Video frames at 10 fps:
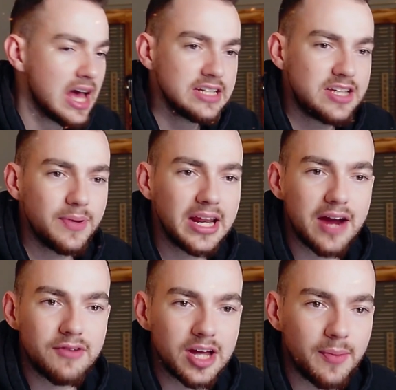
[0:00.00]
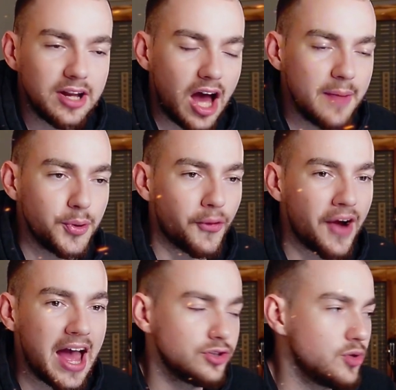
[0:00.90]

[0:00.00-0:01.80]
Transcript: Typically I recommend IPRoyal.